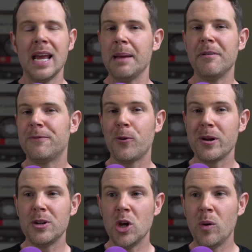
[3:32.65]
And before
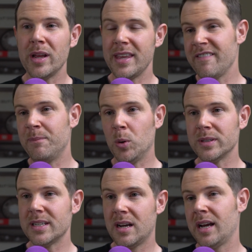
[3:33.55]
you know it, they've
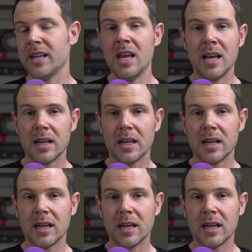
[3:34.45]
bolted on